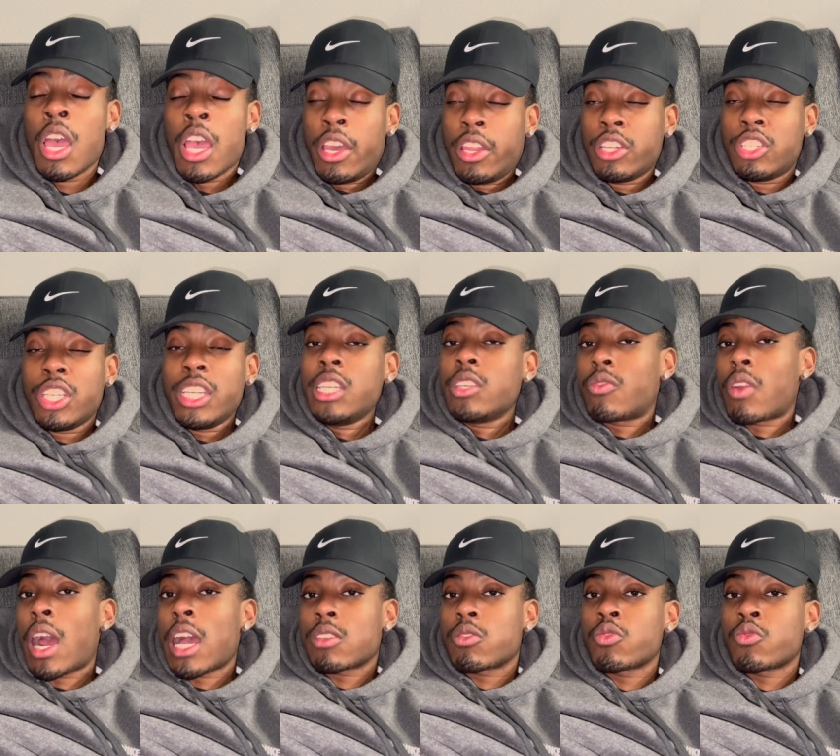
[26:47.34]
The cheese
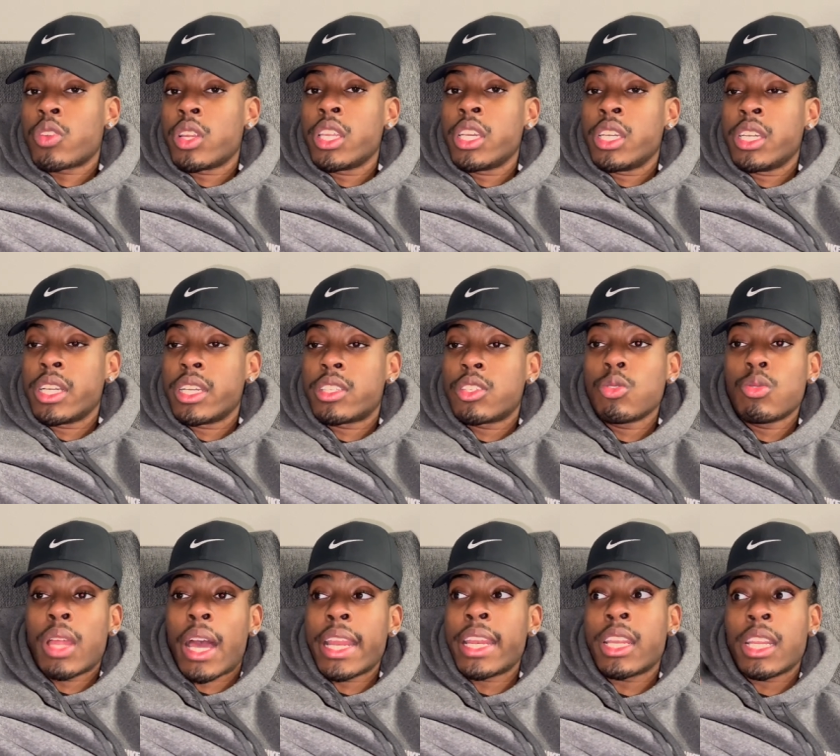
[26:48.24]
fries was really good too.
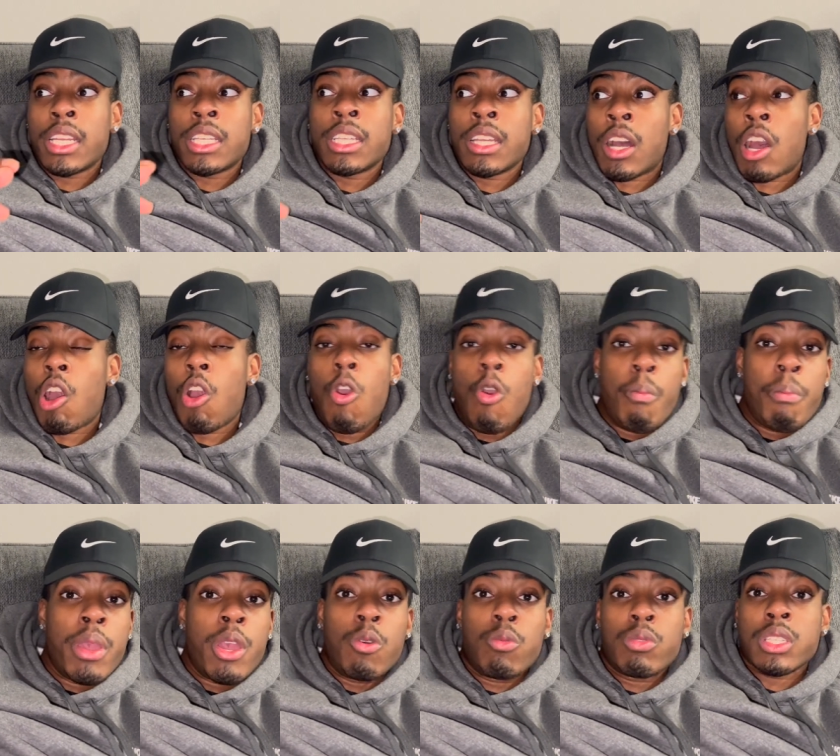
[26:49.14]
Like the whole
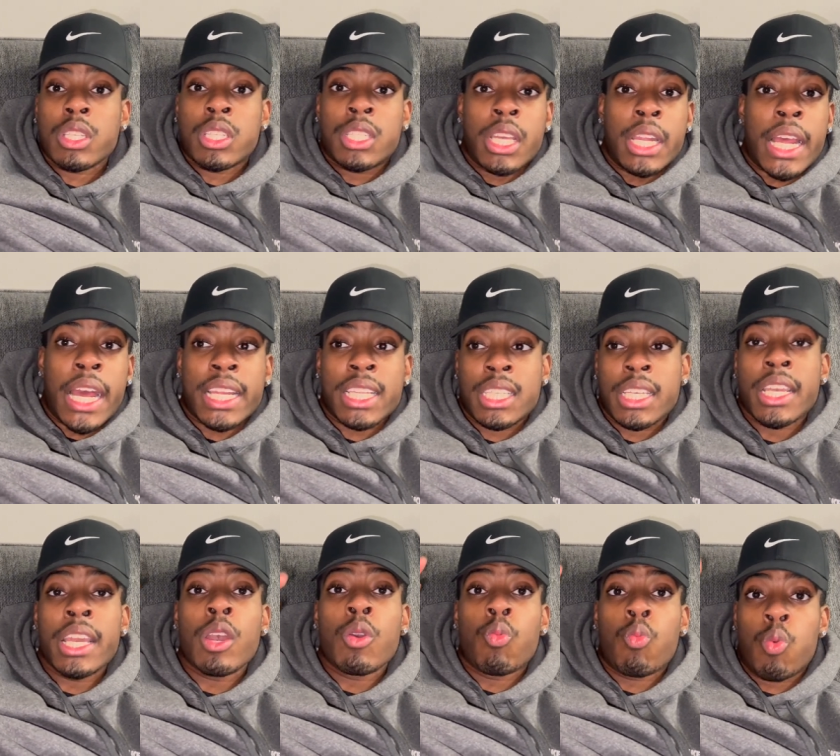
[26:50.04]
meal was a 10 out of
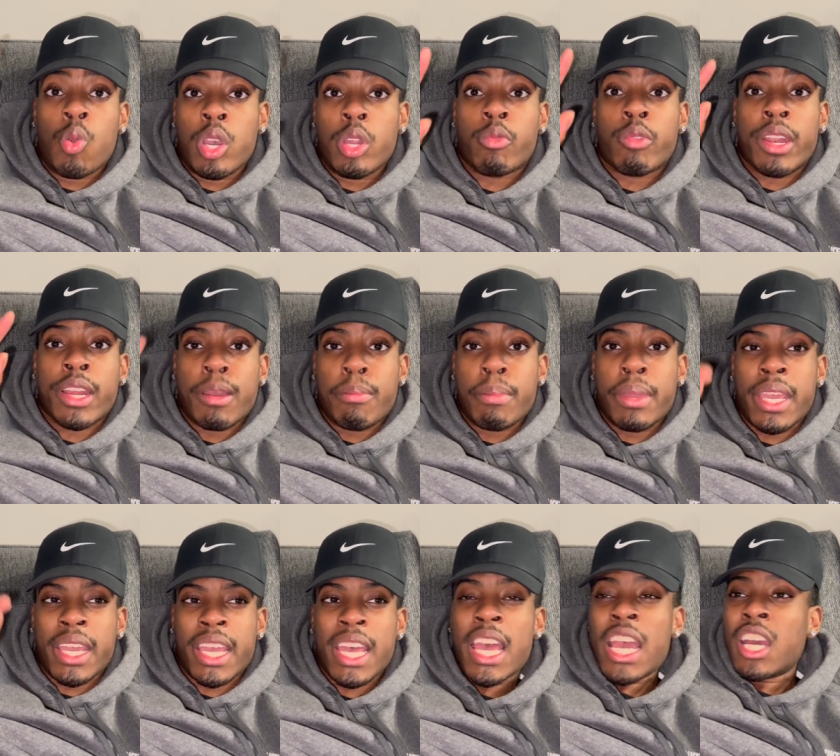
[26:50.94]
10, would
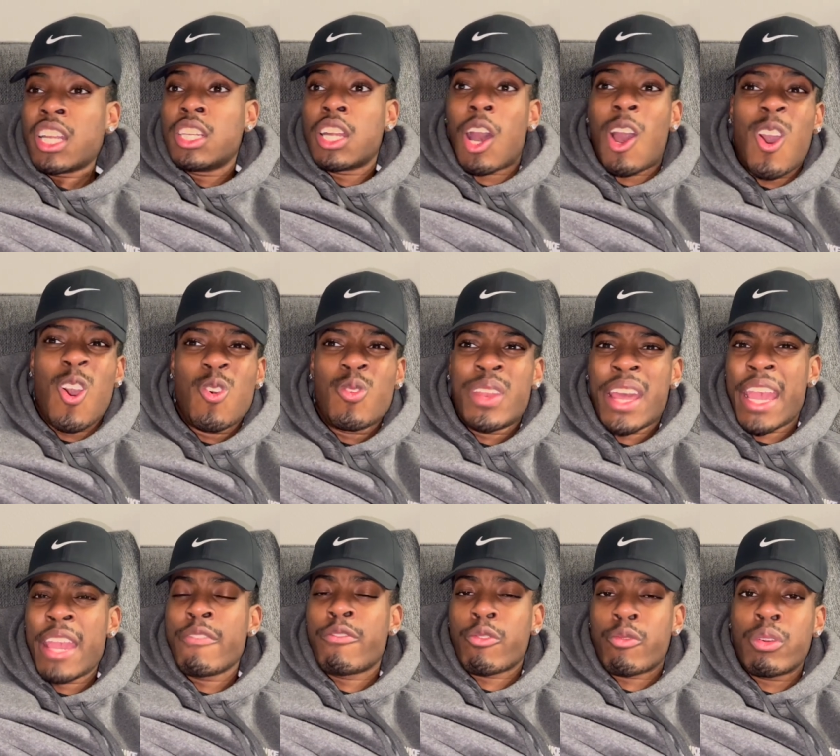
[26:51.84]
recommend. The whole
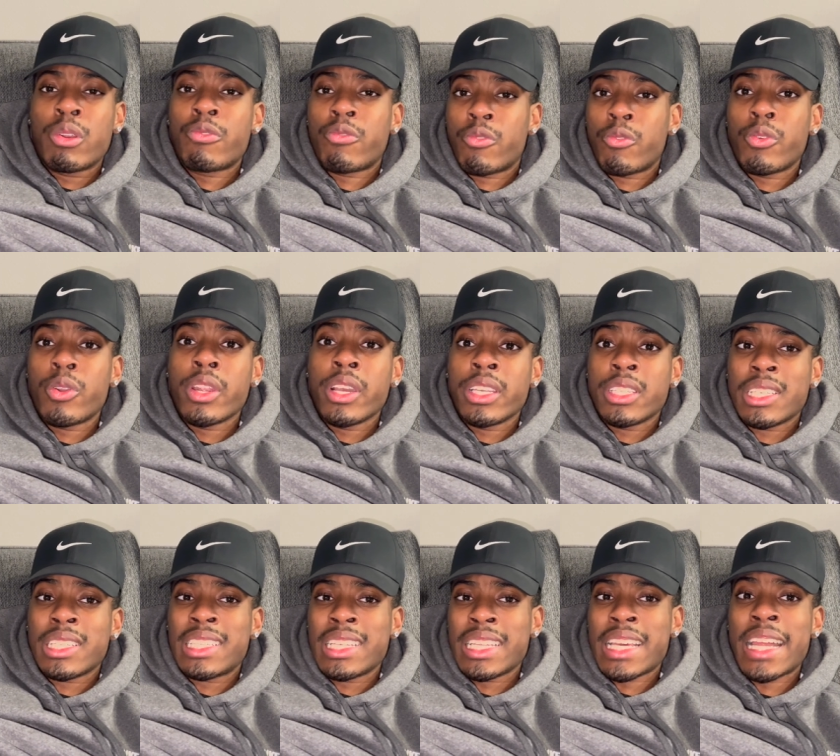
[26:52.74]
day for real, for real is a
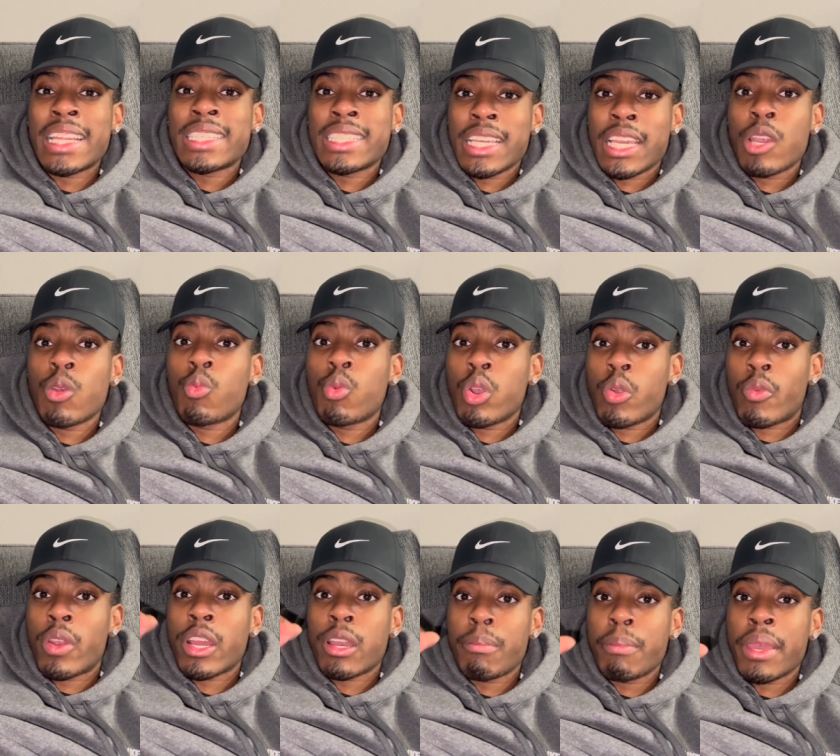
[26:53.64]
10 out of 10, would
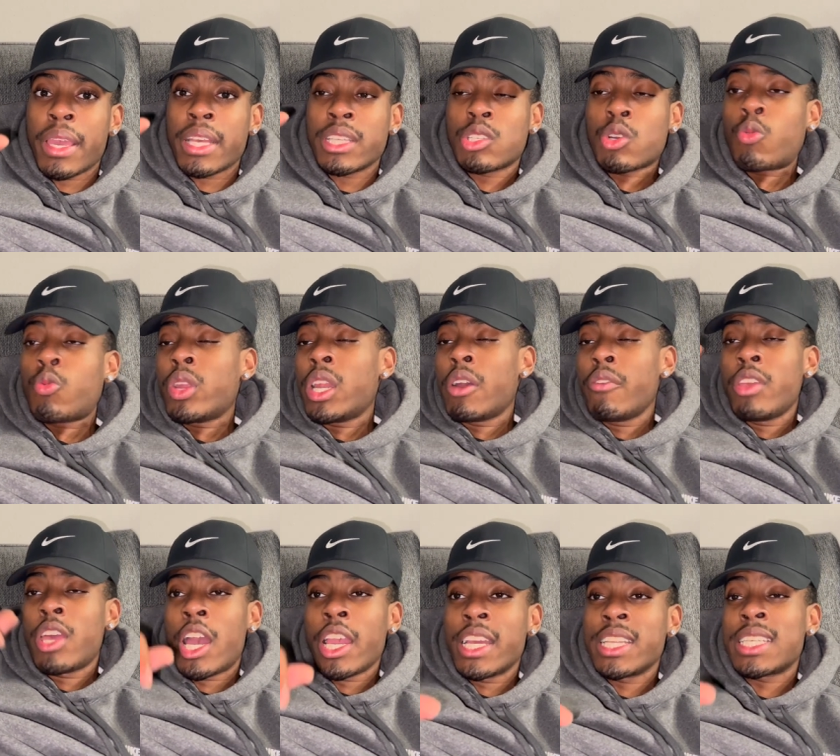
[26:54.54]
recommend. So whenever
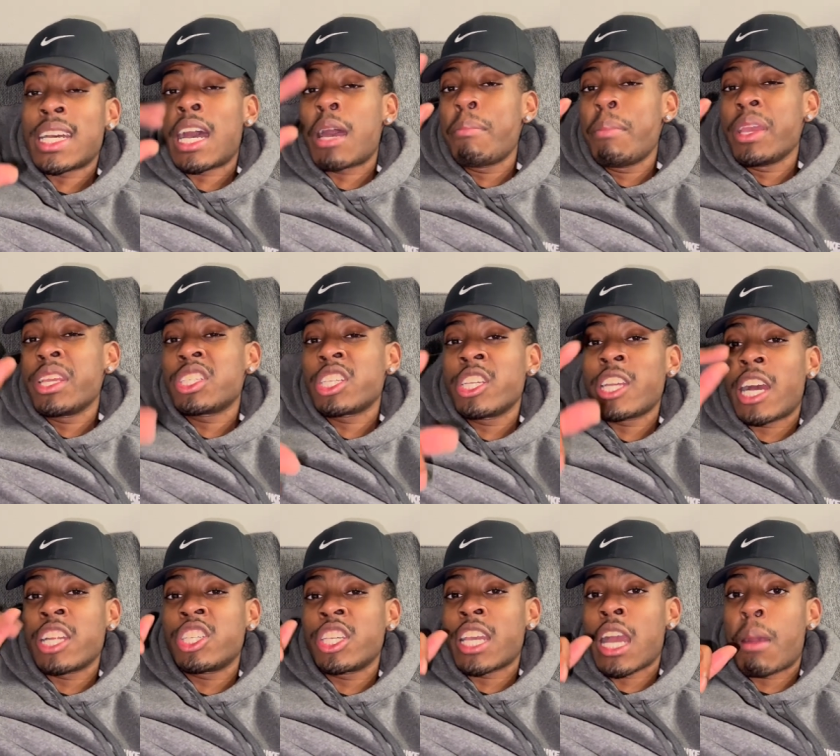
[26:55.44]
y'all get time, make sure
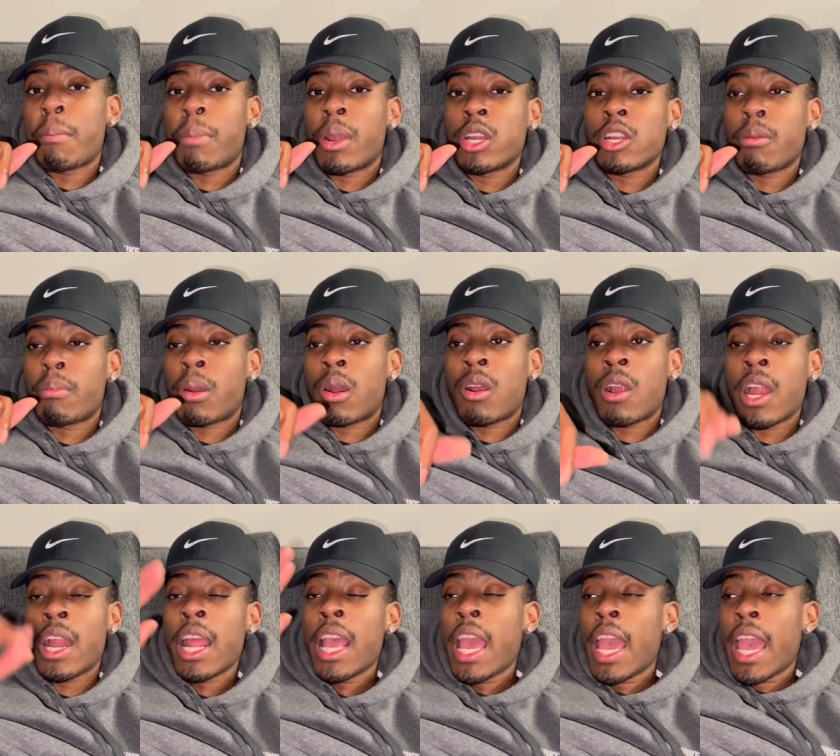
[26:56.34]
y'all check out Burger
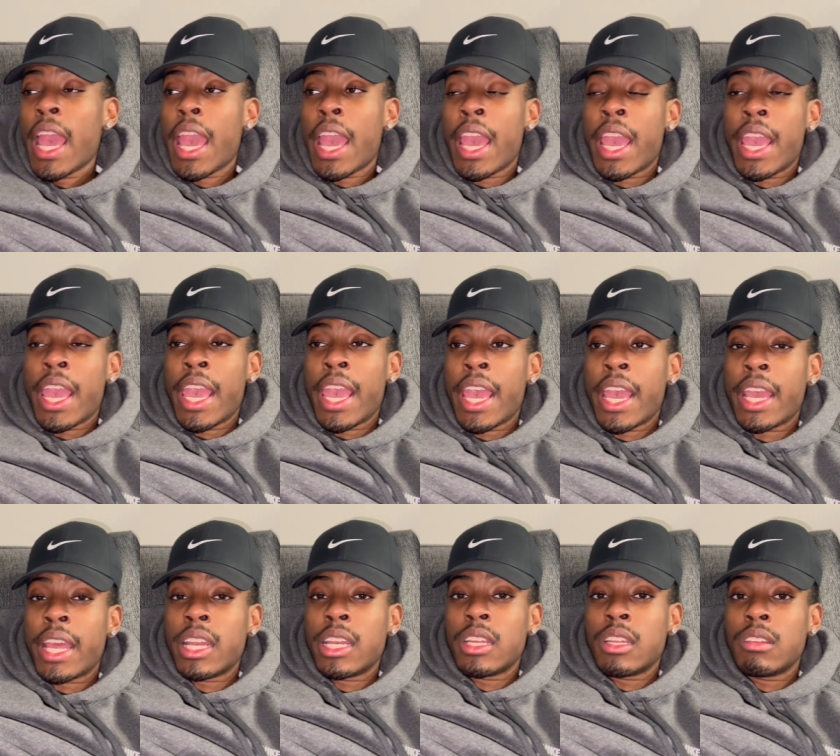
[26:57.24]
Barn
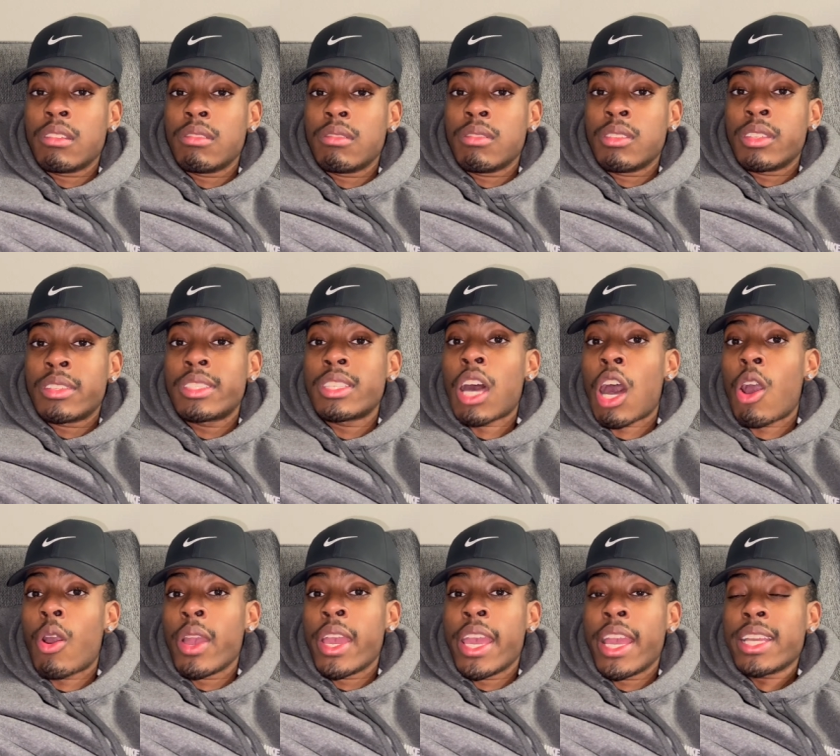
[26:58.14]
and
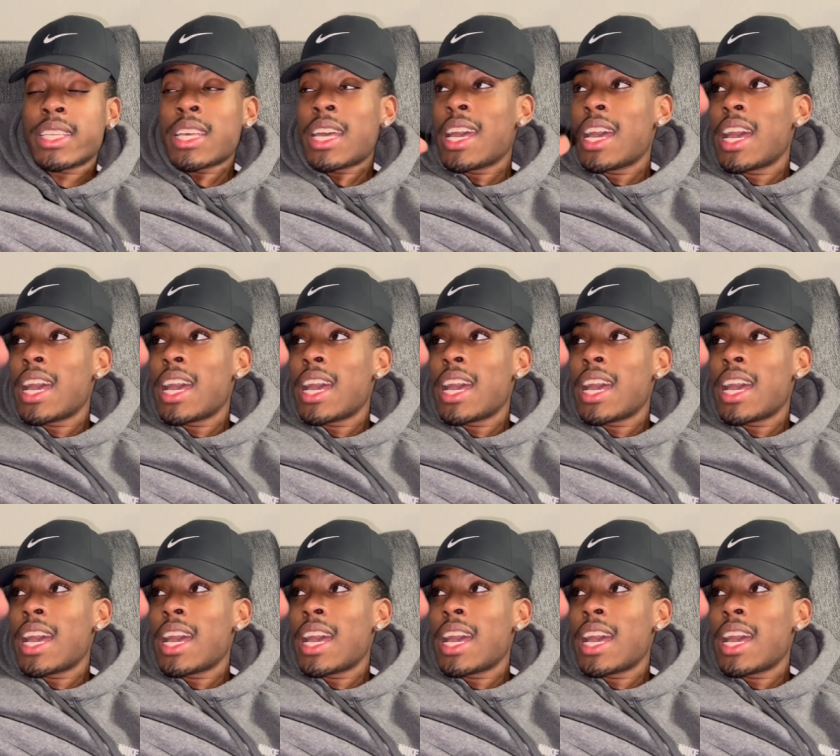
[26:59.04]
Saw X.